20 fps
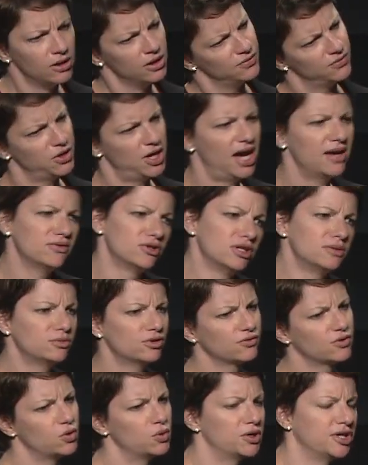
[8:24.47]
if you have a number
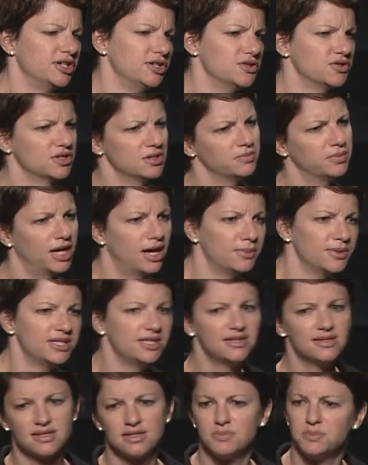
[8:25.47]
of coins and Bobby
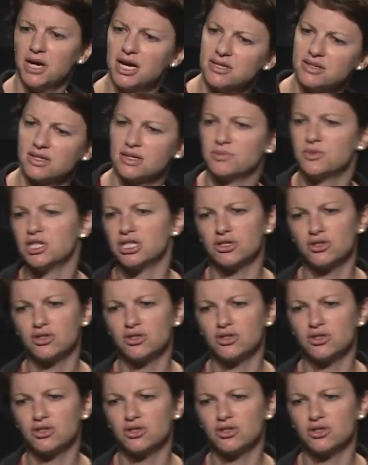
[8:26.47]
needs to buy something